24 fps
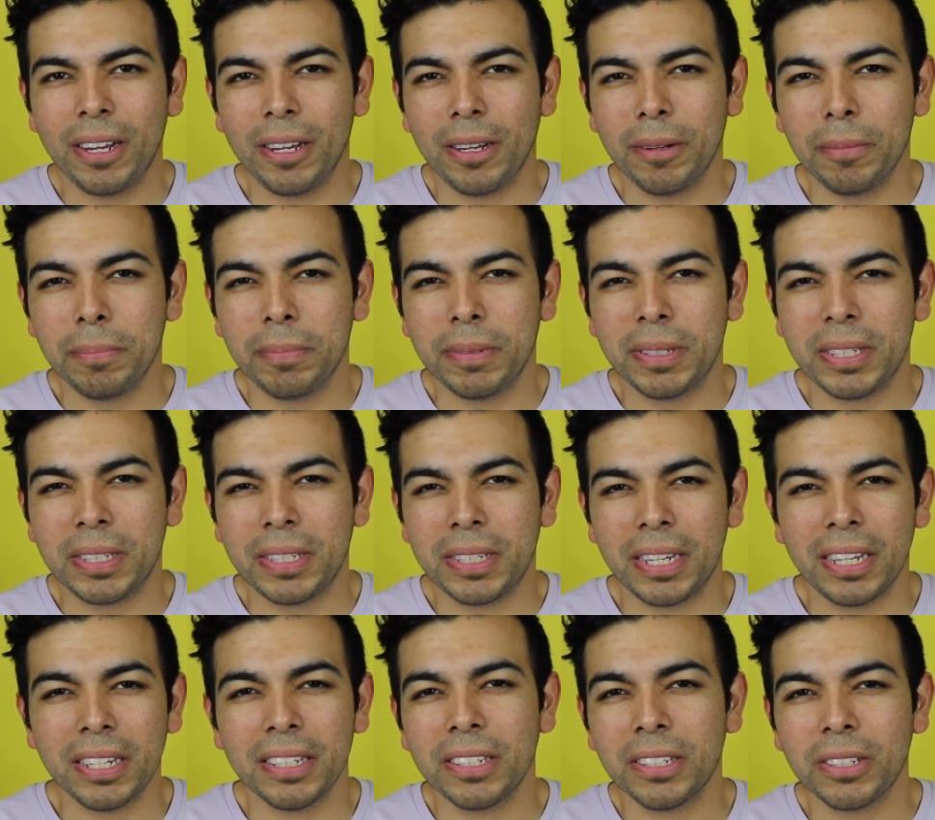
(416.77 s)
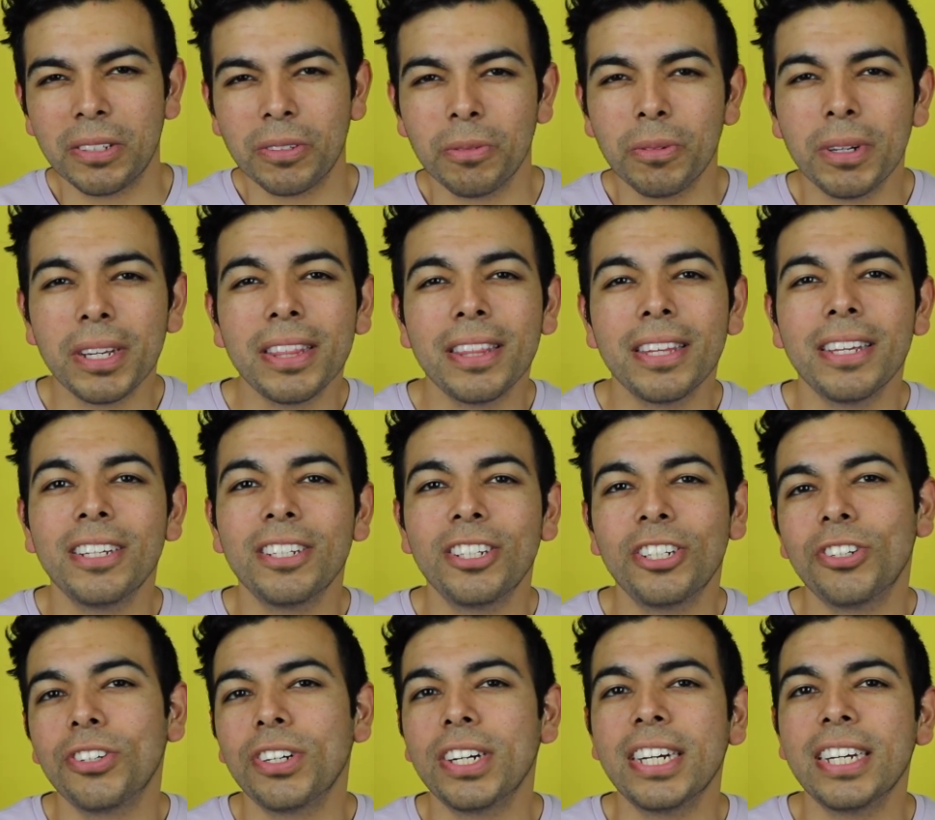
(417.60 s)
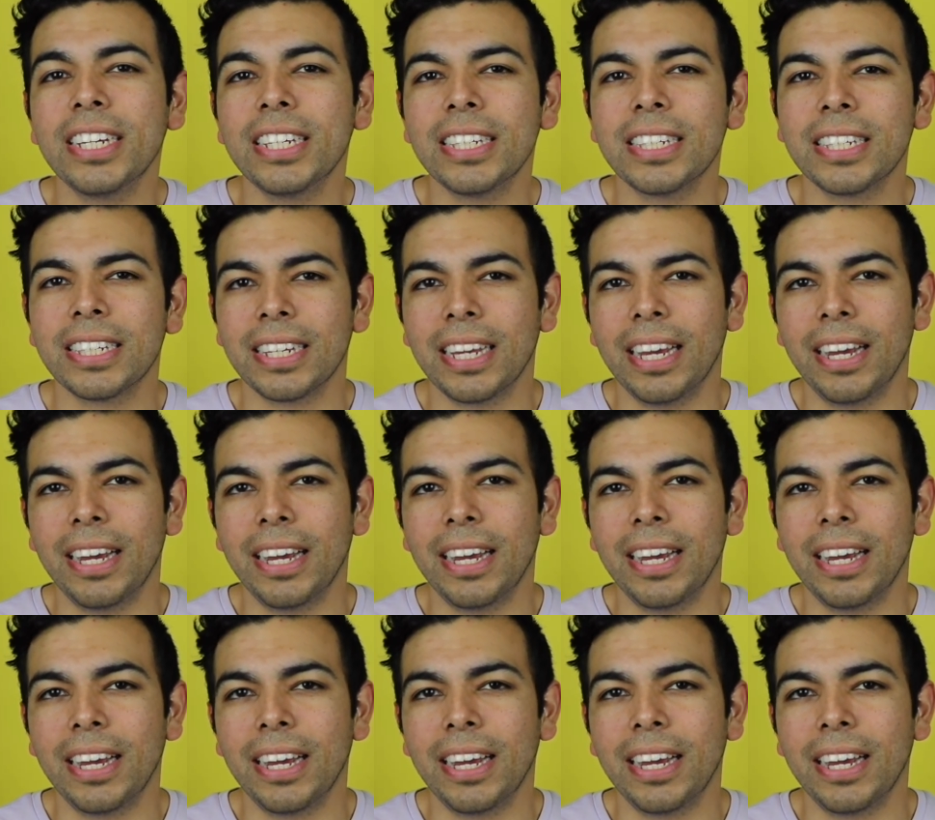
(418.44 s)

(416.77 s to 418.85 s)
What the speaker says: obsessed with this dress.